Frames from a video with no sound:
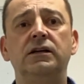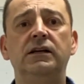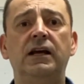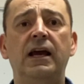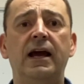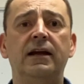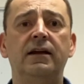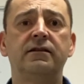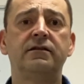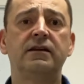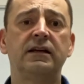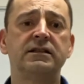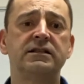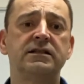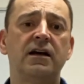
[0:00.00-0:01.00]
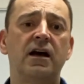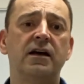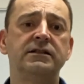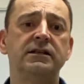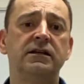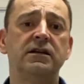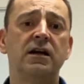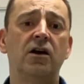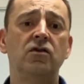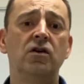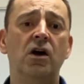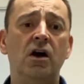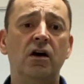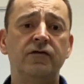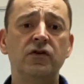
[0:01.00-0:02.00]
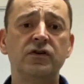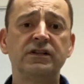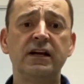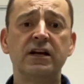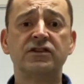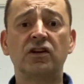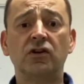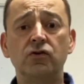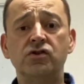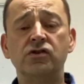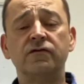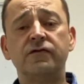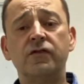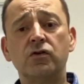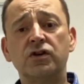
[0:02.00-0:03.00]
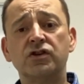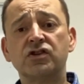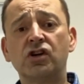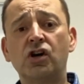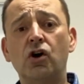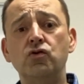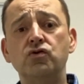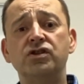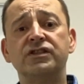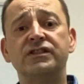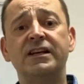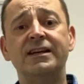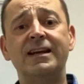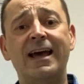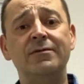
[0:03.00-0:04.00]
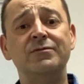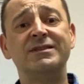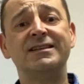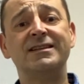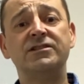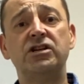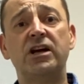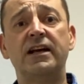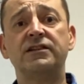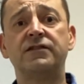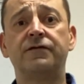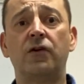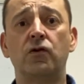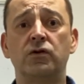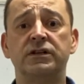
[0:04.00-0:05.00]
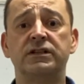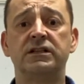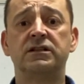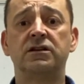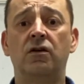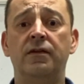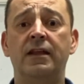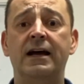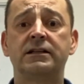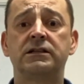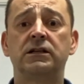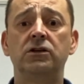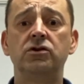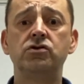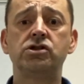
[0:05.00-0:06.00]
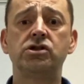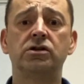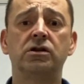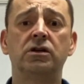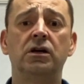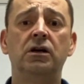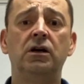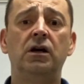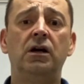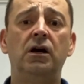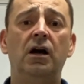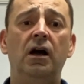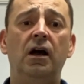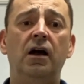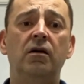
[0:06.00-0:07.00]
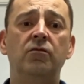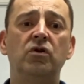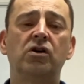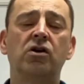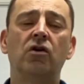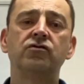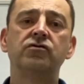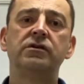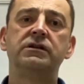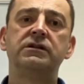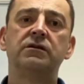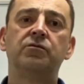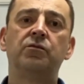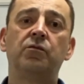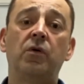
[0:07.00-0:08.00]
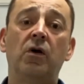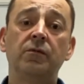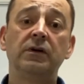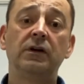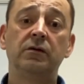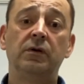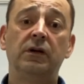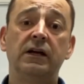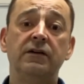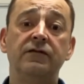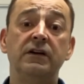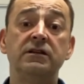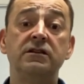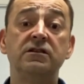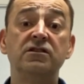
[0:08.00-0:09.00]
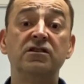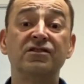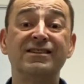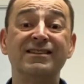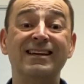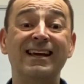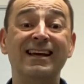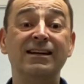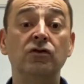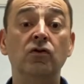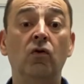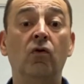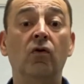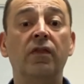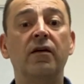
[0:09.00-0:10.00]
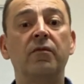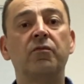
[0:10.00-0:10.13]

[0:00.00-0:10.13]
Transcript: get things started. Now, firstly, a solution-focused coach, as the name suggests, focuses on that solution. But contrary to popular belief, it doesn't ignore the